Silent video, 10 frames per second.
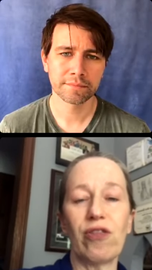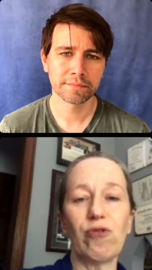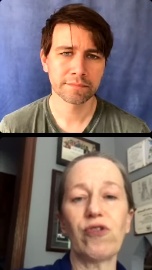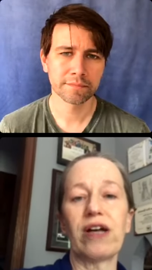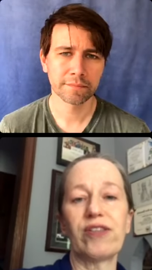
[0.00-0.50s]

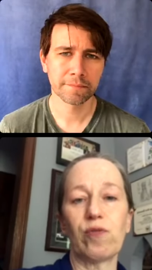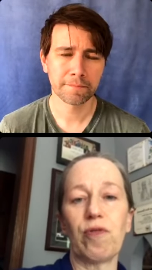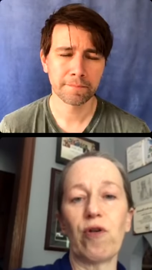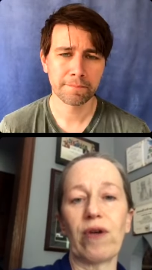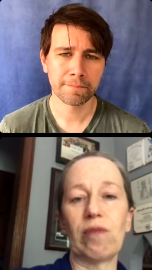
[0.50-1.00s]
Speaker 1: those kinds of
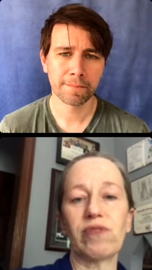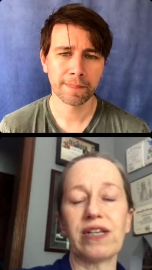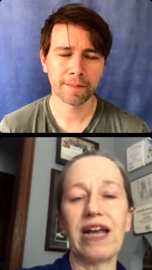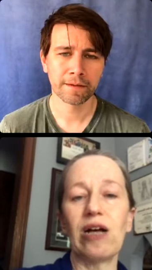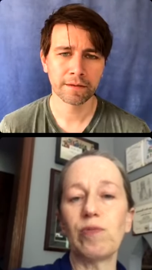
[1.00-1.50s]
programs
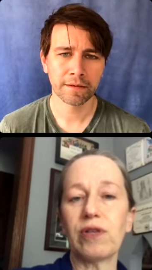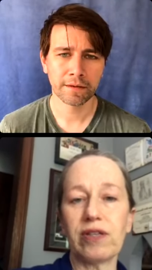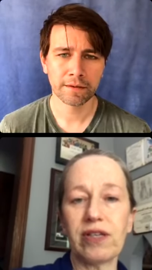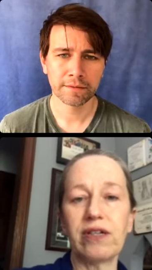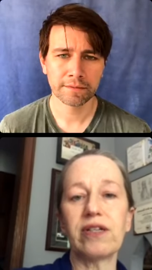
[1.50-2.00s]
and helps
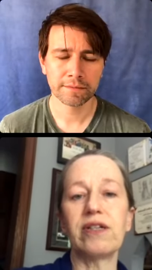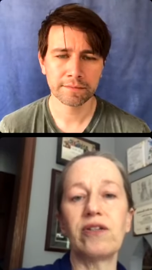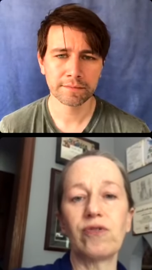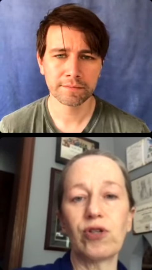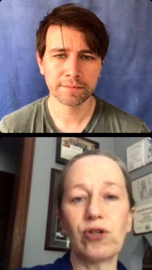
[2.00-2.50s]
us
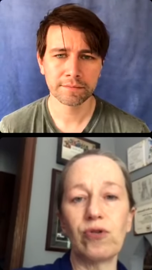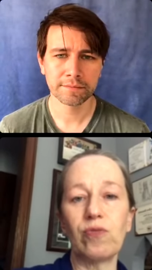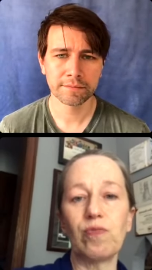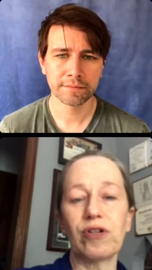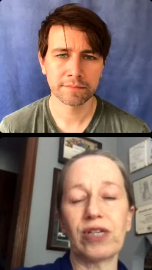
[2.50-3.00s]
continue
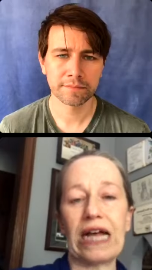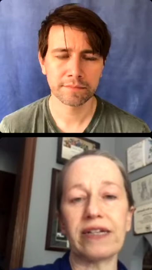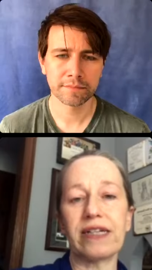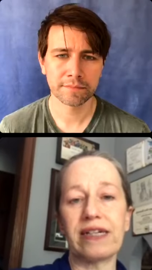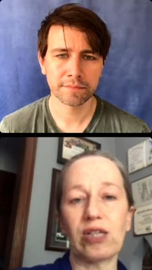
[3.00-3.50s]
to
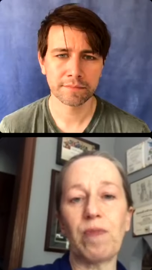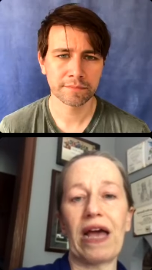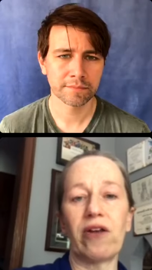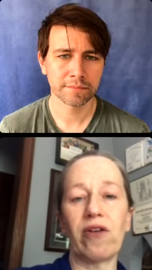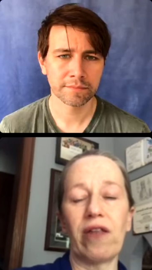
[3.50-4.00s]
present and
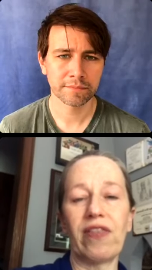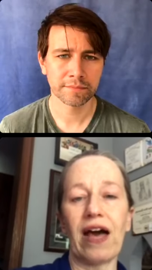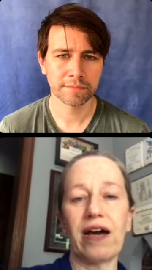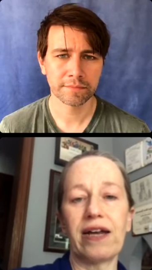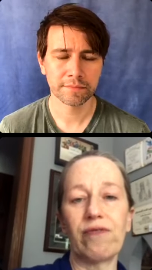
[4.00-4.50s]
expand on
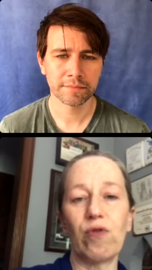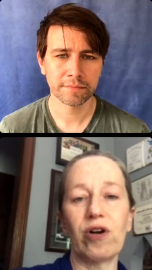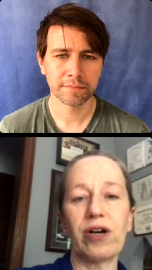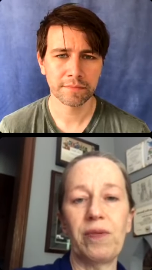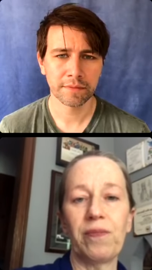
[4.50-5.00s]
that kind of
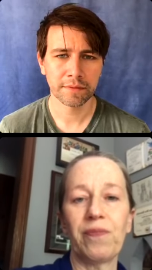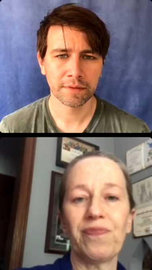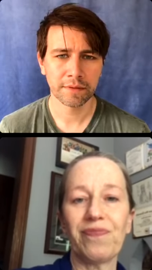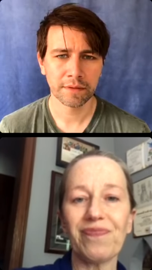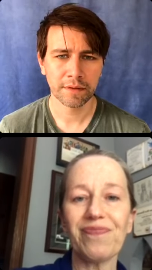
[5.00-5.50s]
work.
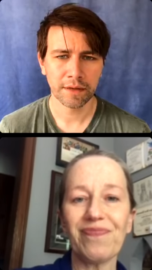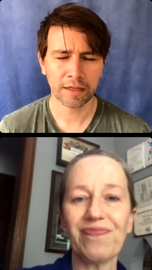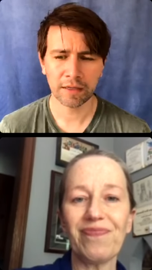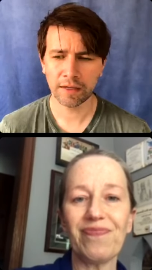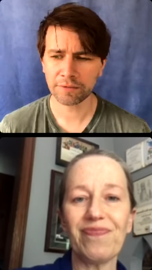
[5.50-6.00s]

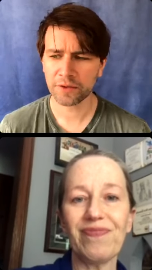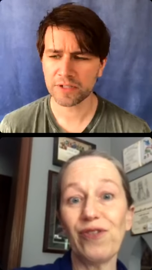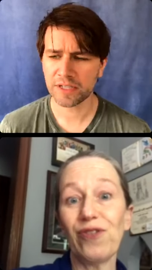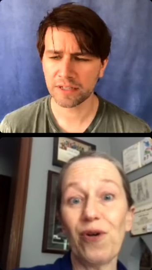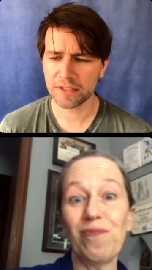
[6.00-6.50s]
Speaker 2: And, and if
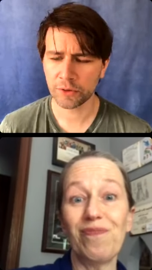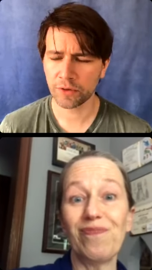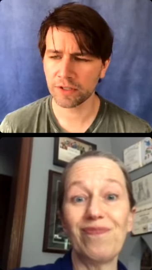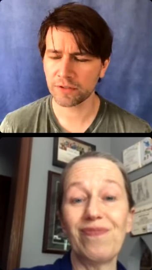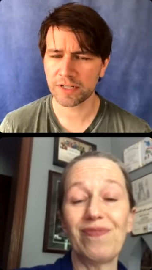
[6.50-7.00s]
there's kids who
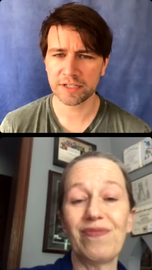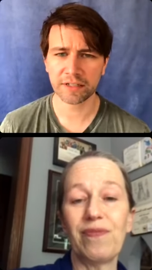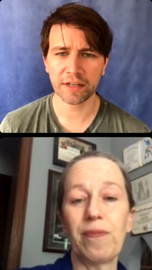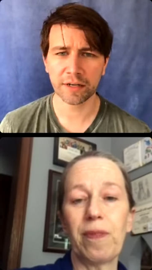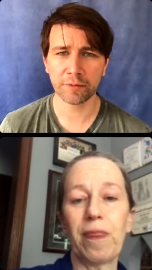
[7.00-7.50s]
are interested in
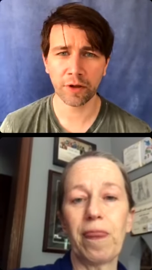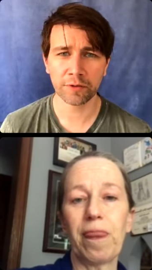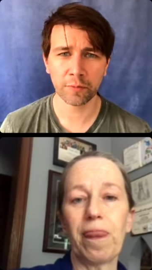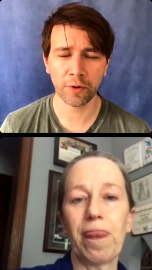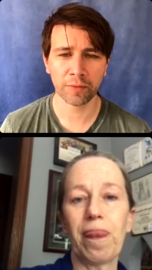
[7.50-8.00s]
getting involved
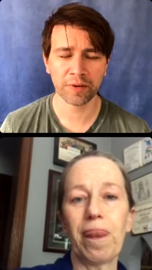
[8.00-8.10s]
in the program,